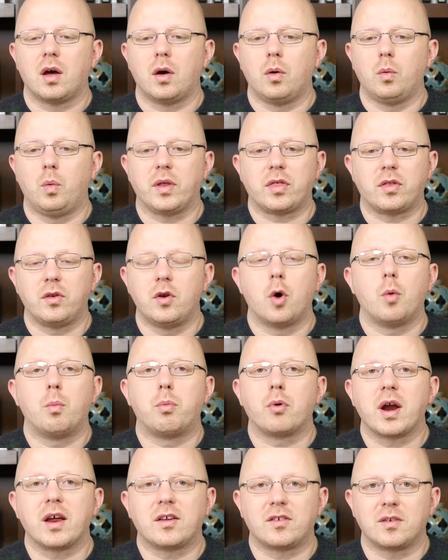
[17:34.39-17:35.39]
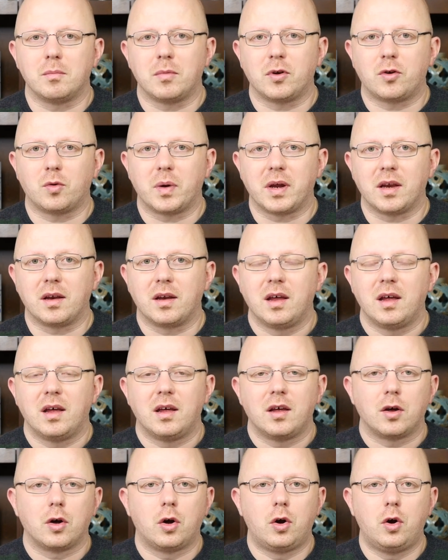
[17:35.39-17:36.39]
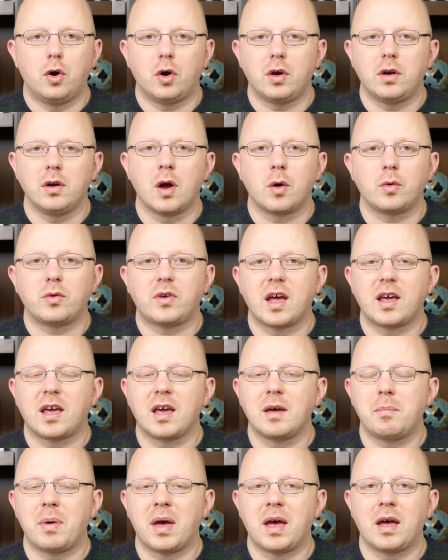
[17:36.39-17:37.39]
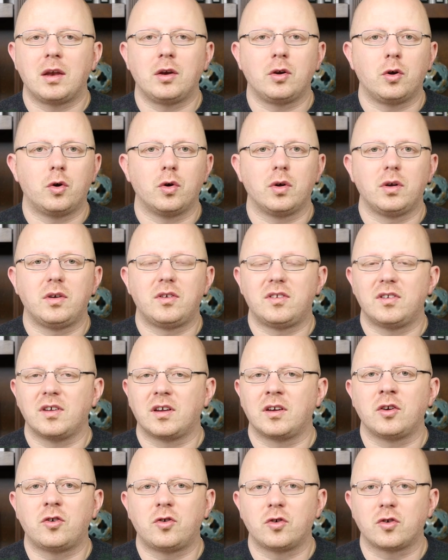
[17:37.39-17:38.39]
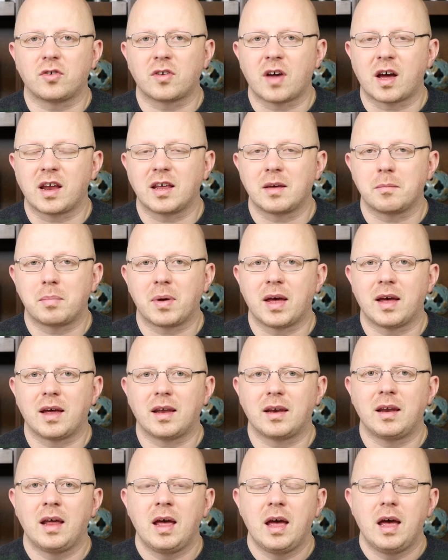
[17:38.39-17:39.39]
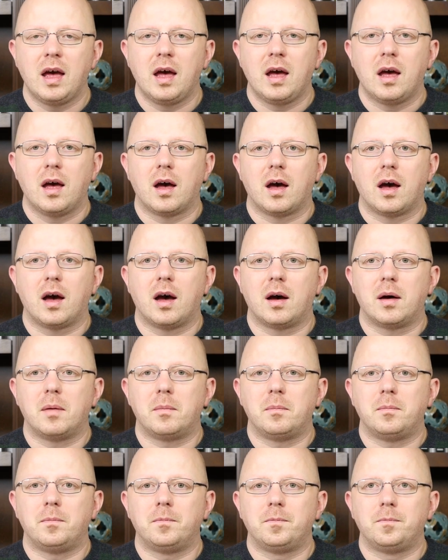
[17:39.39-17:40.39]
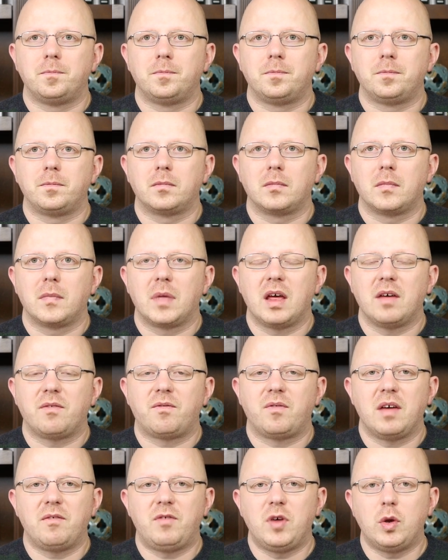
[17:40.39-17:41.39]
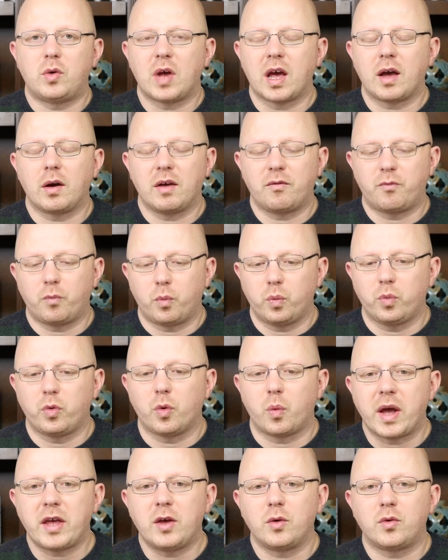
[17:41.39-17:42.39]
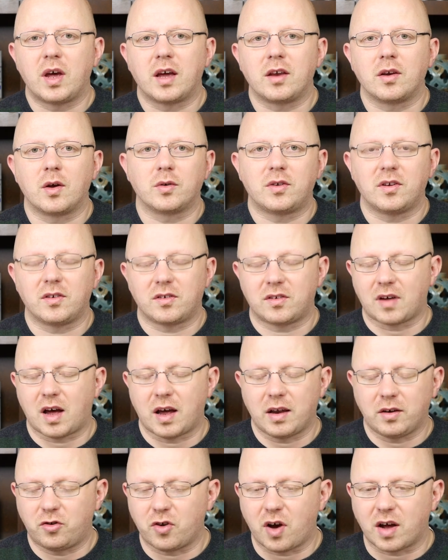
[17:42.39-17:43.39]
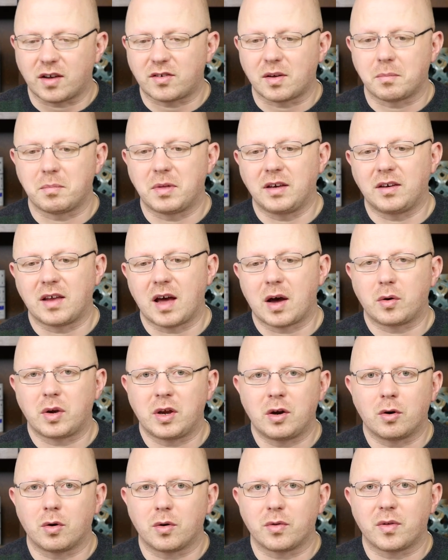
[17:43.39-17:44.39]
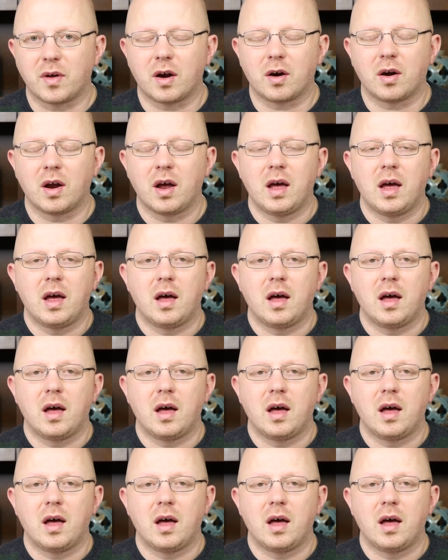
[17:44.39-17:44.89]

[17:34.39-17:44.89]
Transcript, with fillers: with no breaks in between. Good note-taking pen, good signature signing pen. Um, if if you take if the way you take notes is I jot something down here or there,